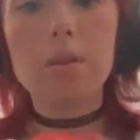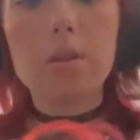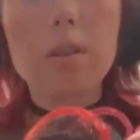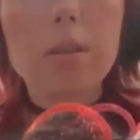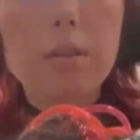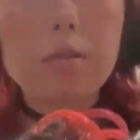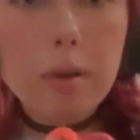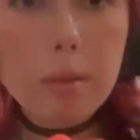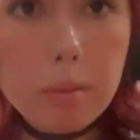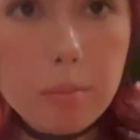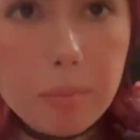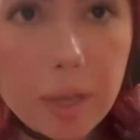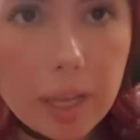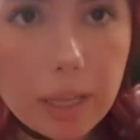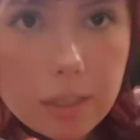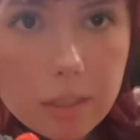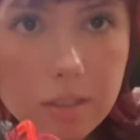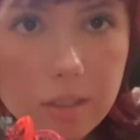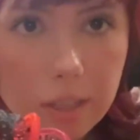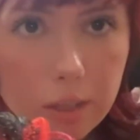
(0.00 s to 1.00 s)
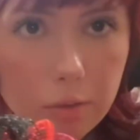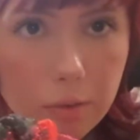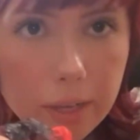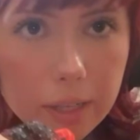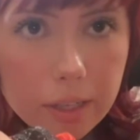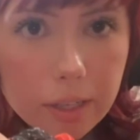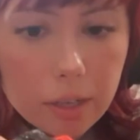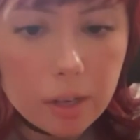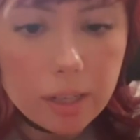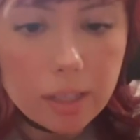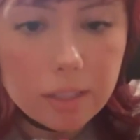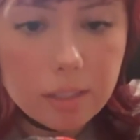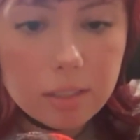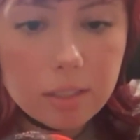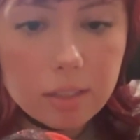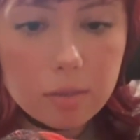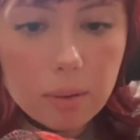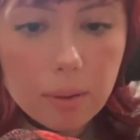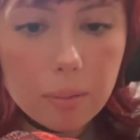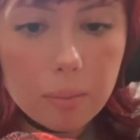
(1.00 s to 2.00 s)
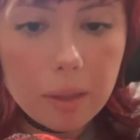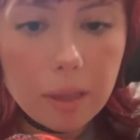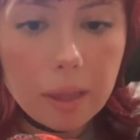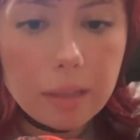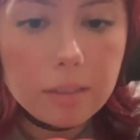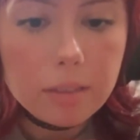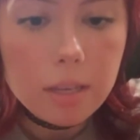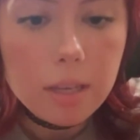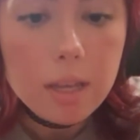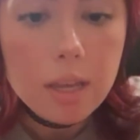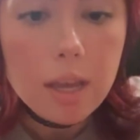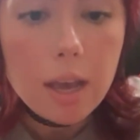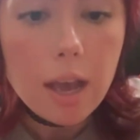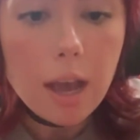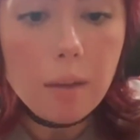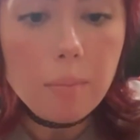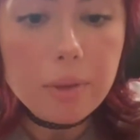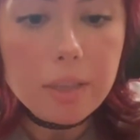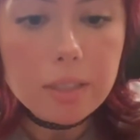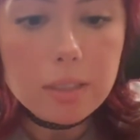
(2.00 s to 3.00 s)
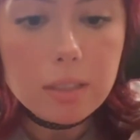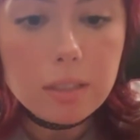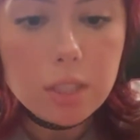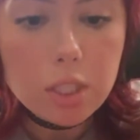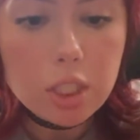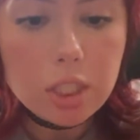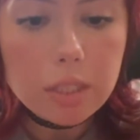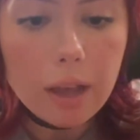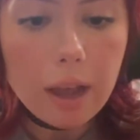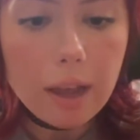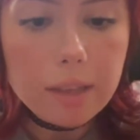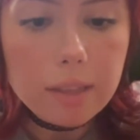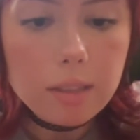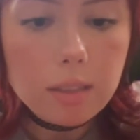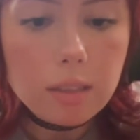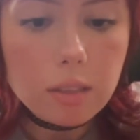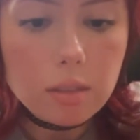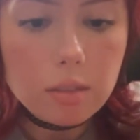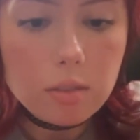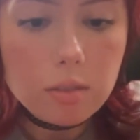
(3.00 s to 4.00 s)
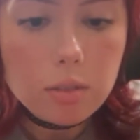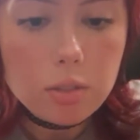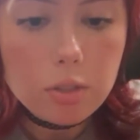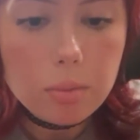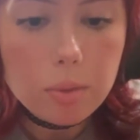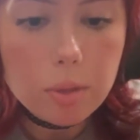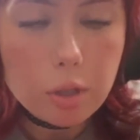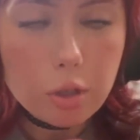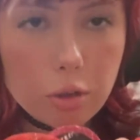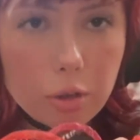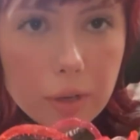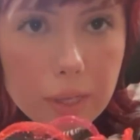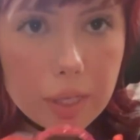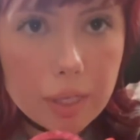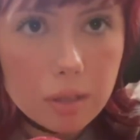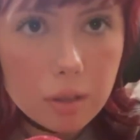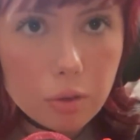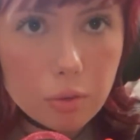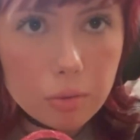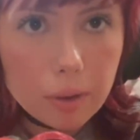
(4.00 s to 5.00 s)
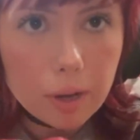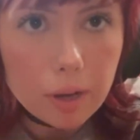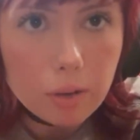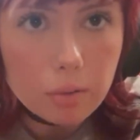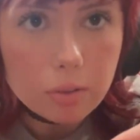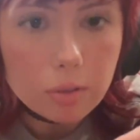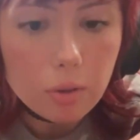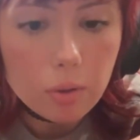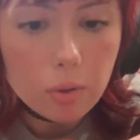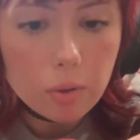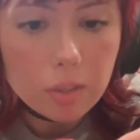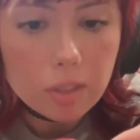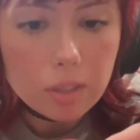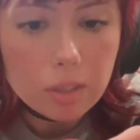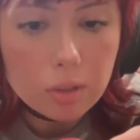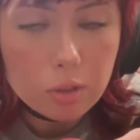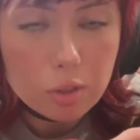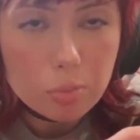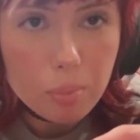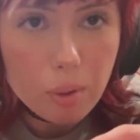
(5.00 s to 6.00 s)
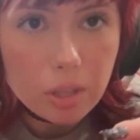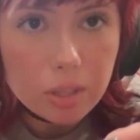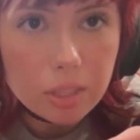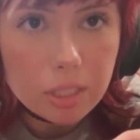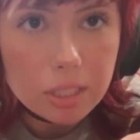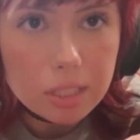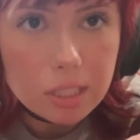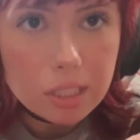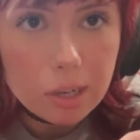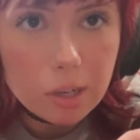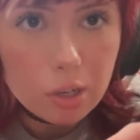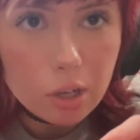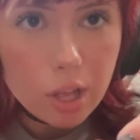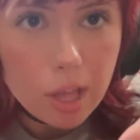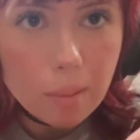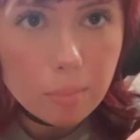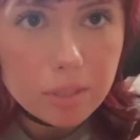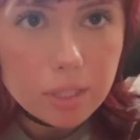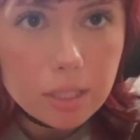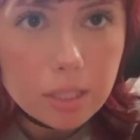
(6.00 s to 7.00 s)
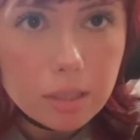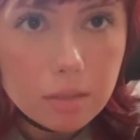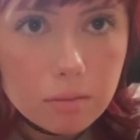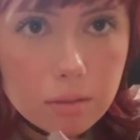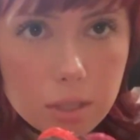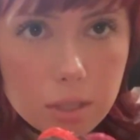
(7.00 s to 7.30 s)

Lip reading: the rubber band is like right here. I can see the rubber band. I'm basically just tying the tubular crane around all the little spots I see that are empty.